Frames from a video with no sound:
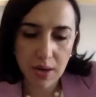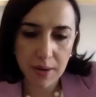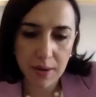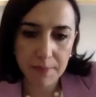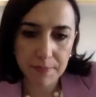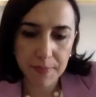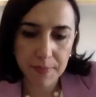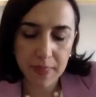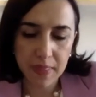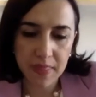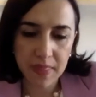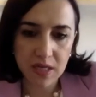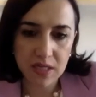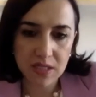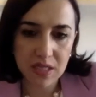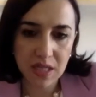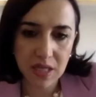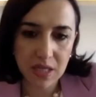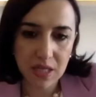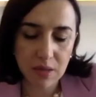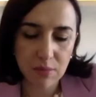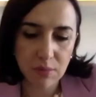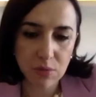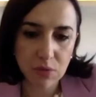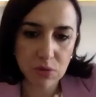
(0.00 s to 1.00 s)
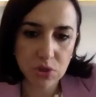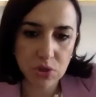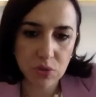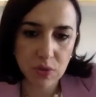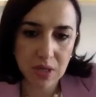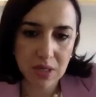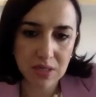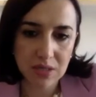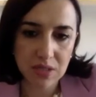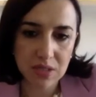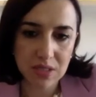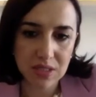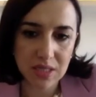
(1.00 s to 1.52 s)
There's like a mutual
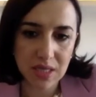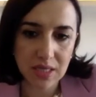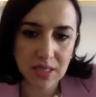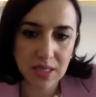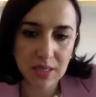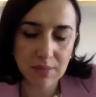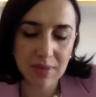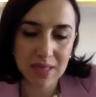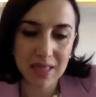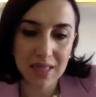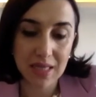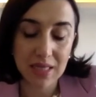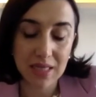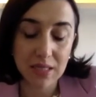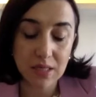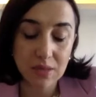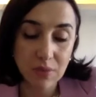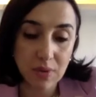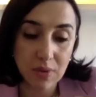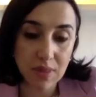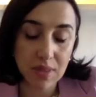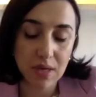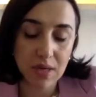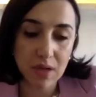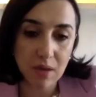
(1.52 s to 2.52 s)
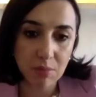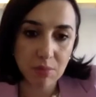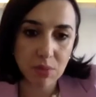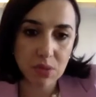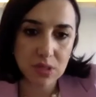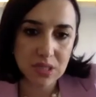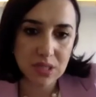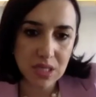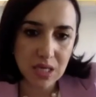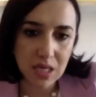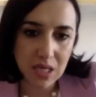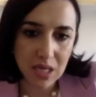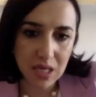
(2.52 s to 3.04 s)
understanding. But later, when the numbers
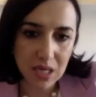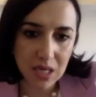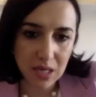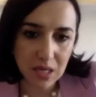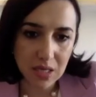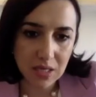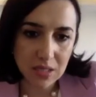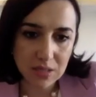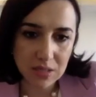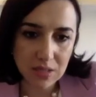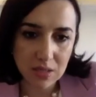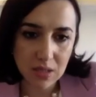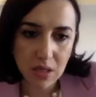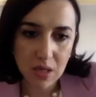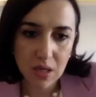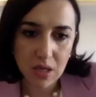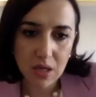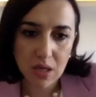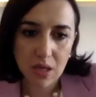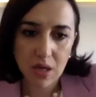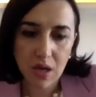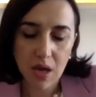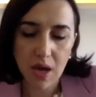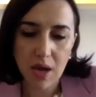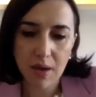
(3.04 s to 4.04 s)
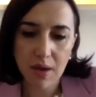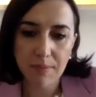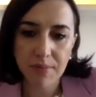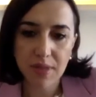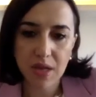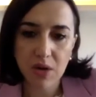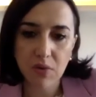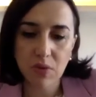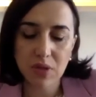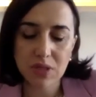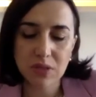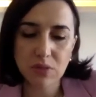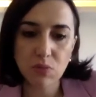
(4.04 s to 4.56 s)
increased, there
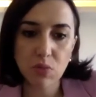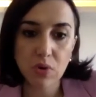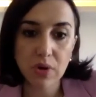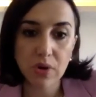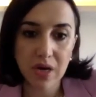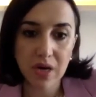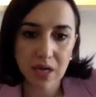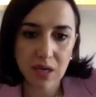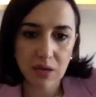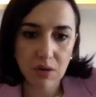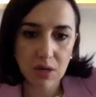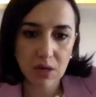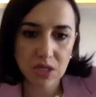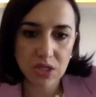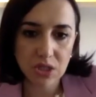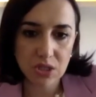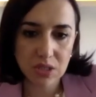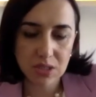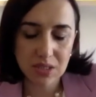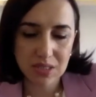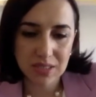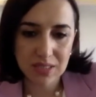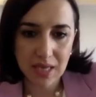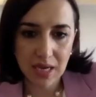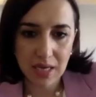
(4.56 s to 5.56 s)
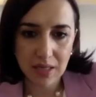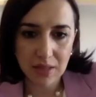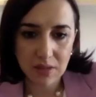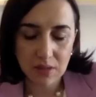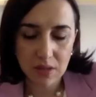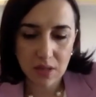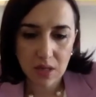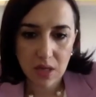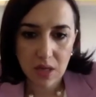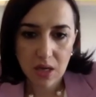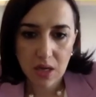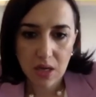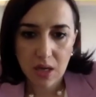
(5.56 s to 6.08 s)
was more regulations set.
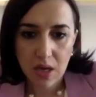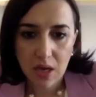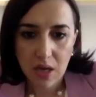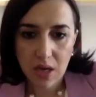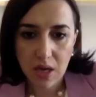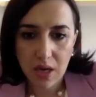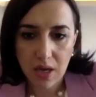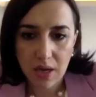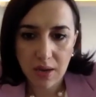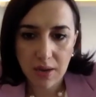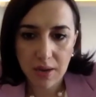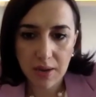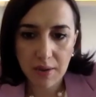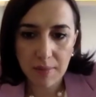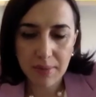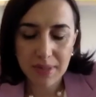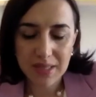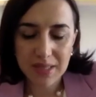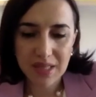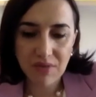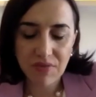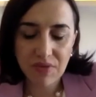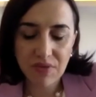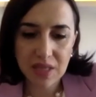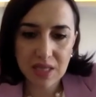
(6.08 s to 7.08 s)
But definitely